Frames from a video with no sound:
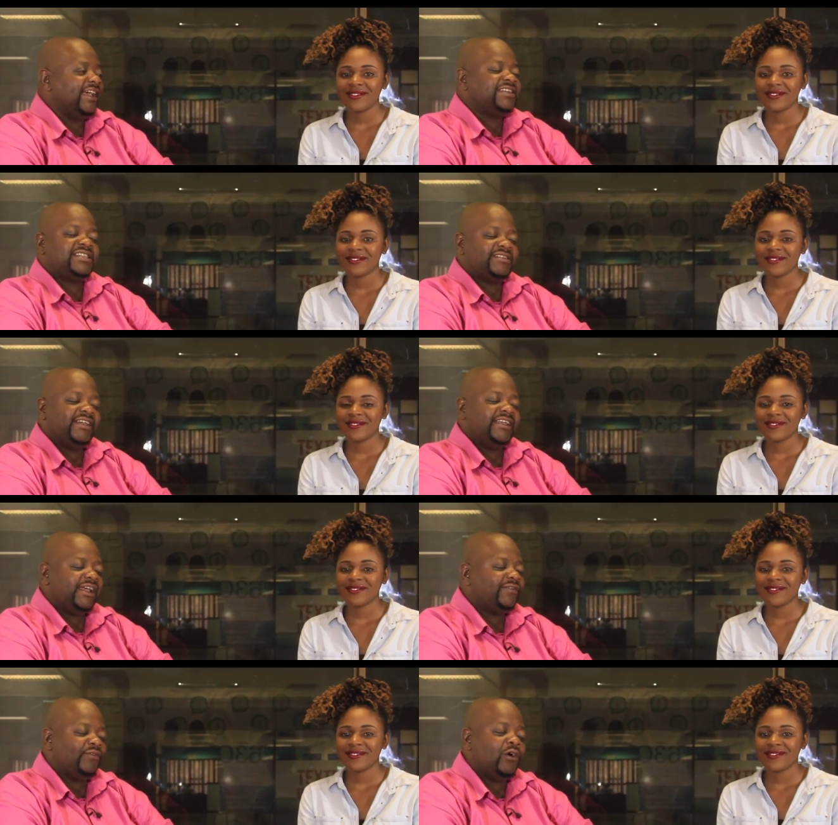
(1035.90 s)
Speaker 1: Get three,
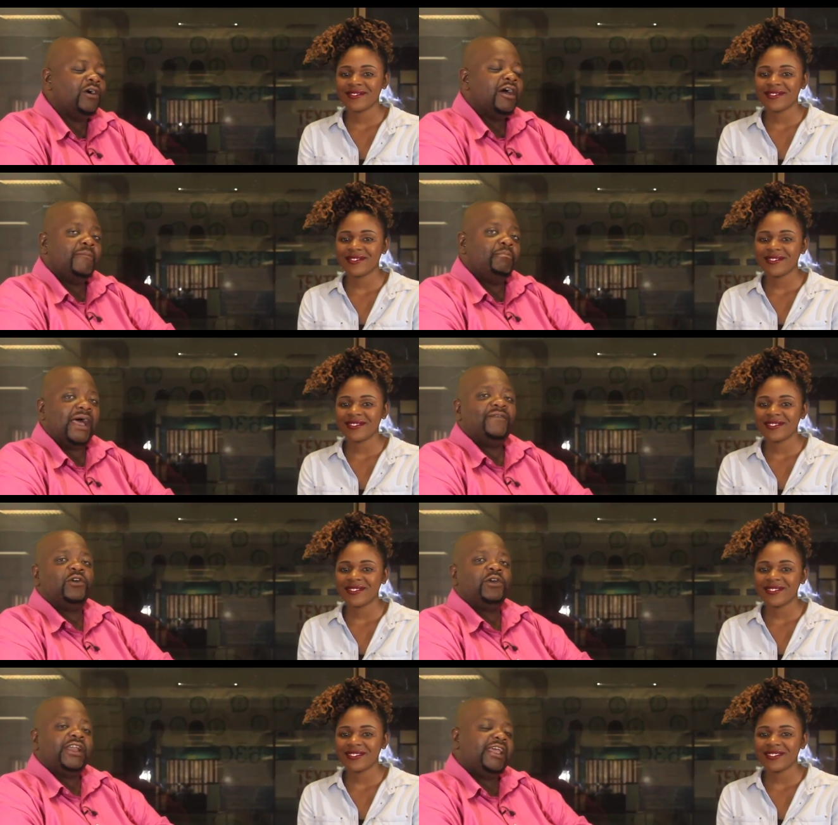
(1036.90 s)
get four. Buy
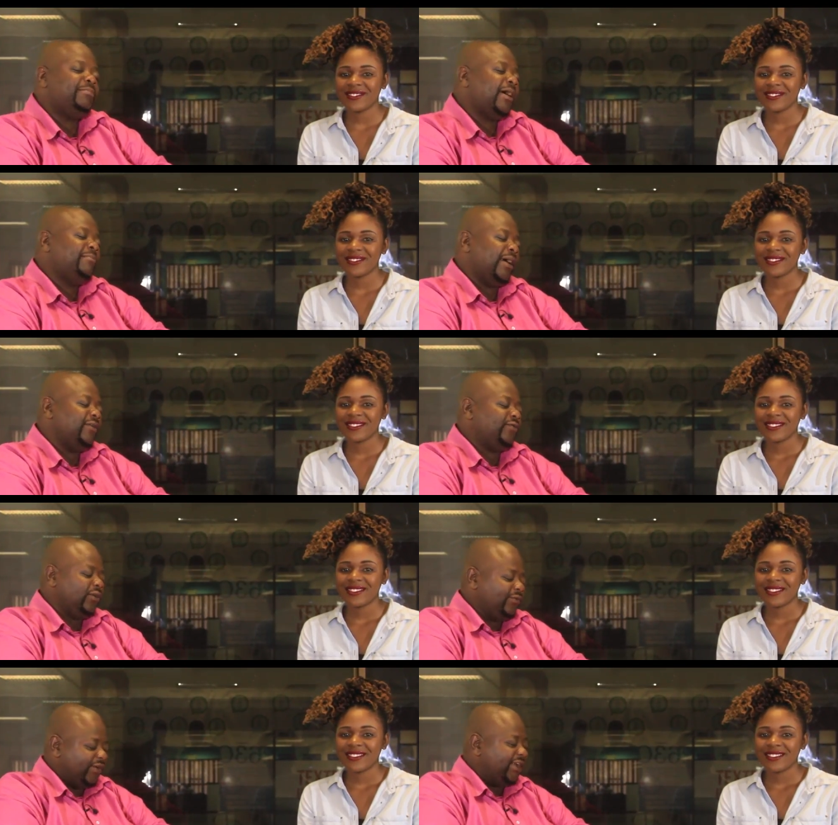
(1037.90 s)
for your neighbor, buy
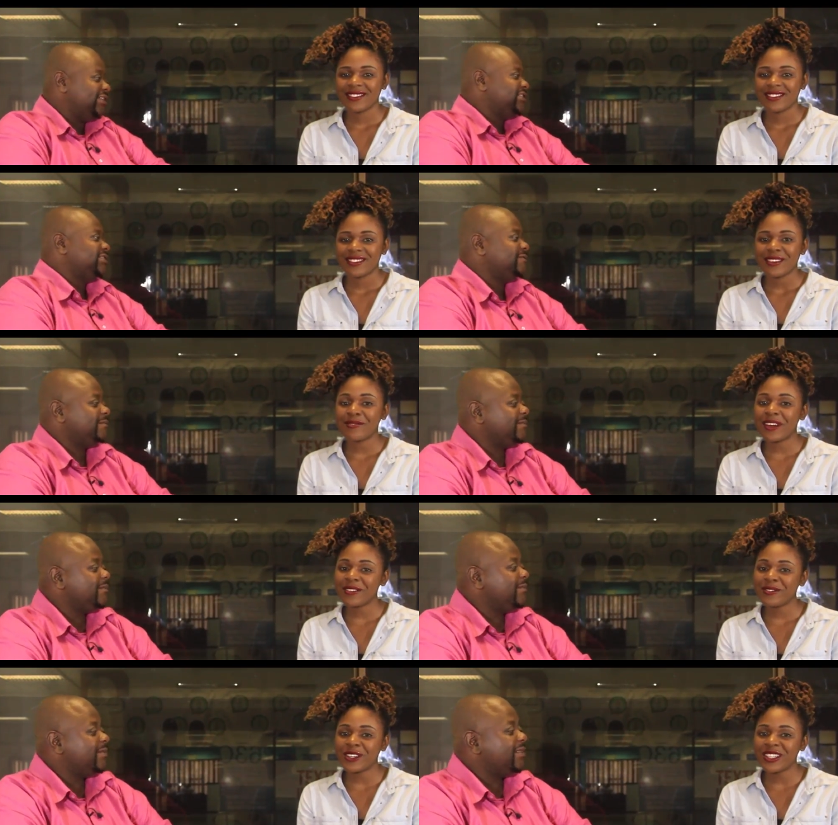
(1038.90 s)
for your friends.
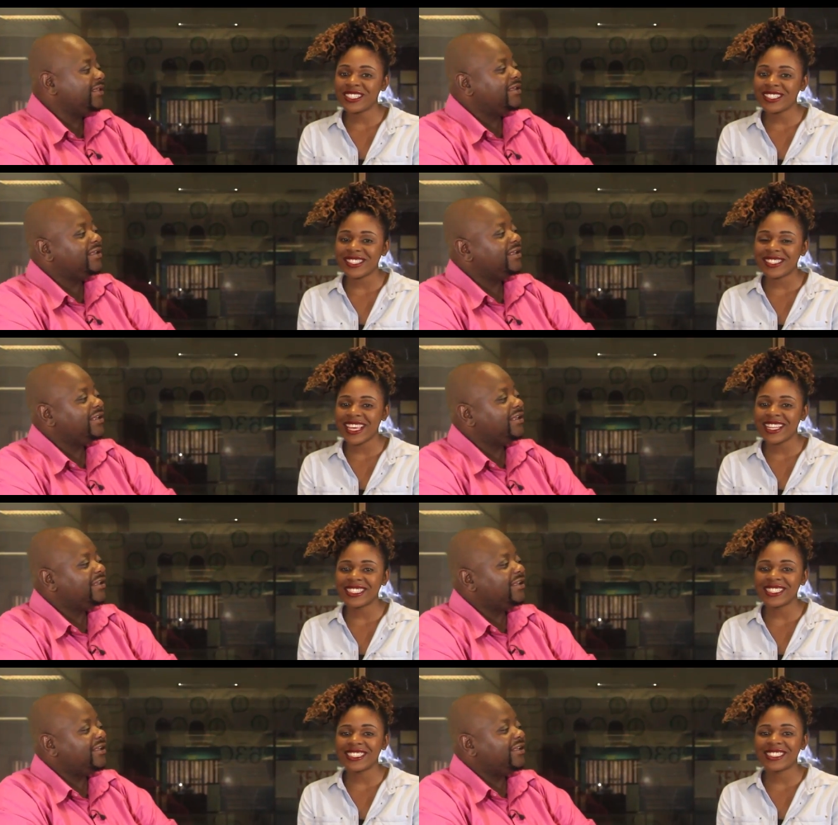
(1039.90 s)
Speaker 2: $5
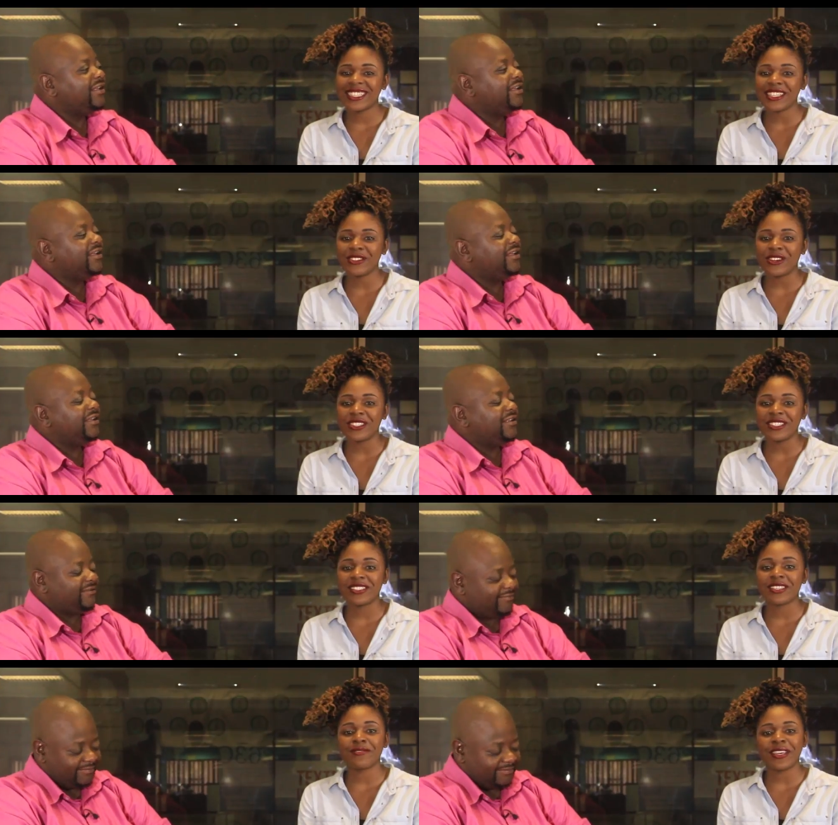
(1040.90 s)
standard,
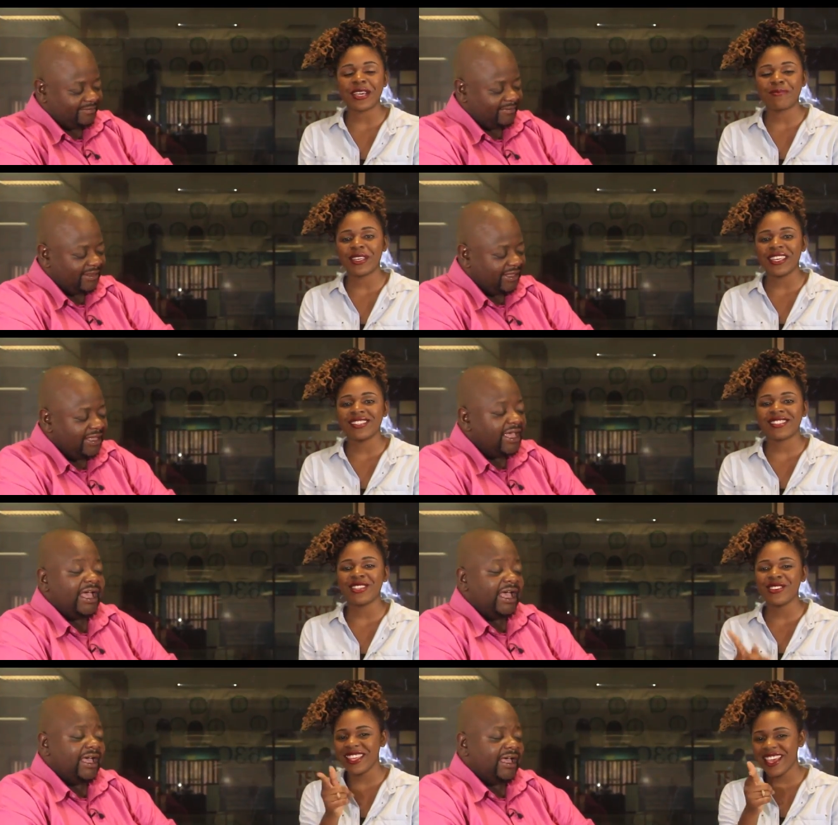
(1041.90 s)
$10 VIP.
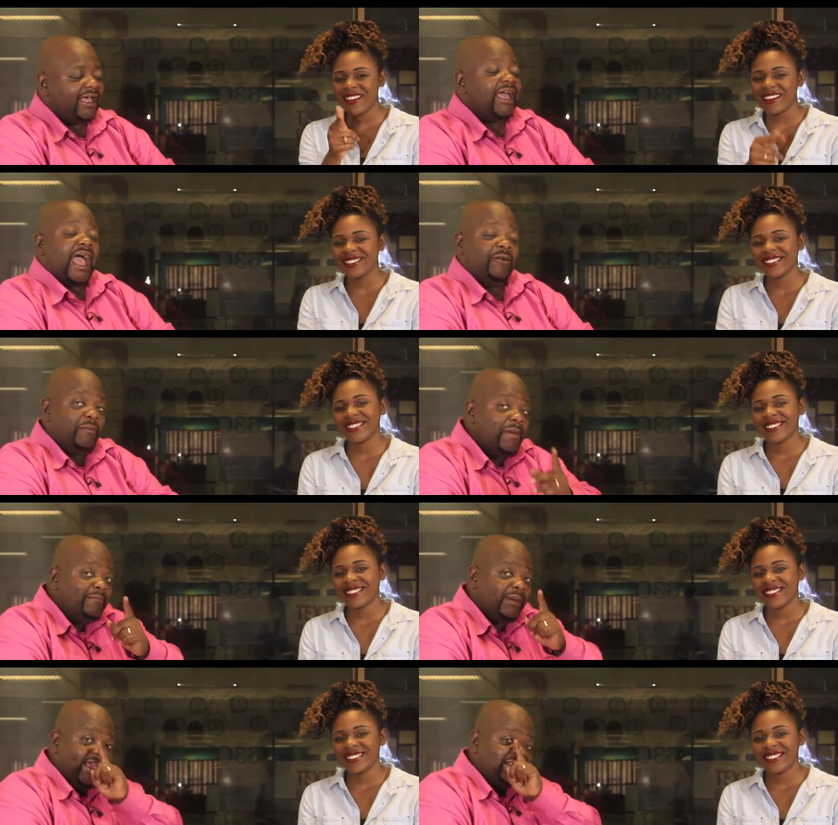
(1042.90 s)
See you there.
Speaker 1: And
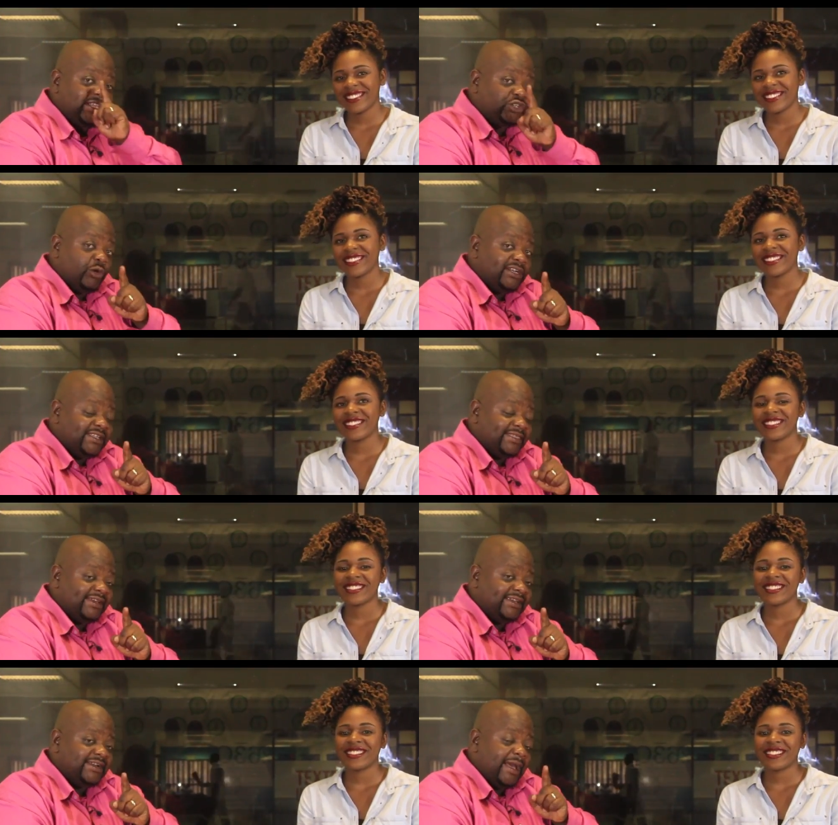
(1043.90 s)
remember, it's the
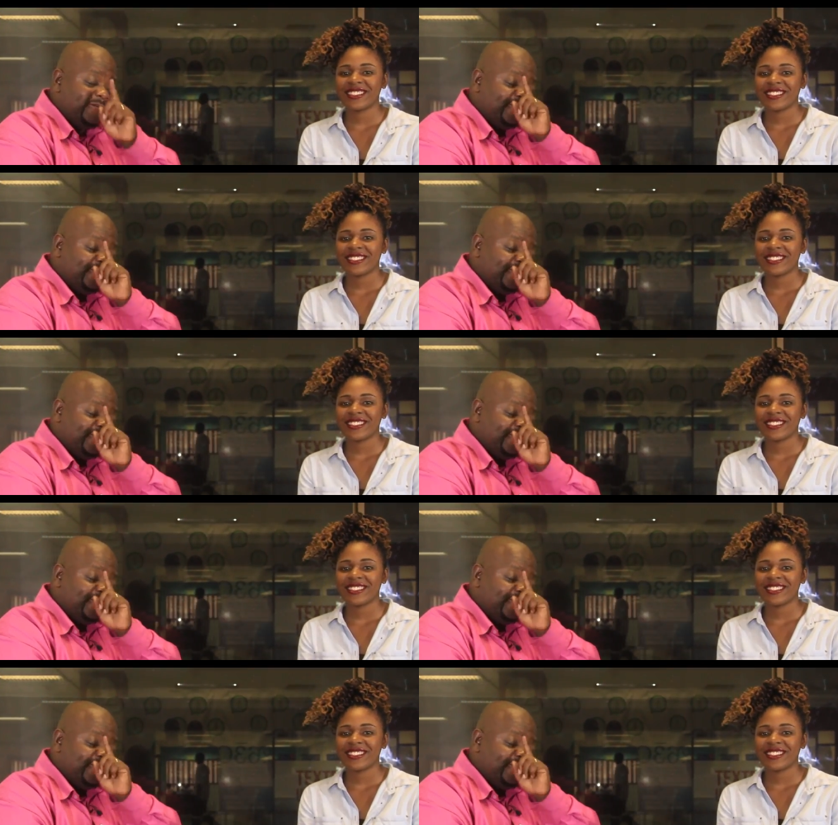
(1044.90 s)
23rd,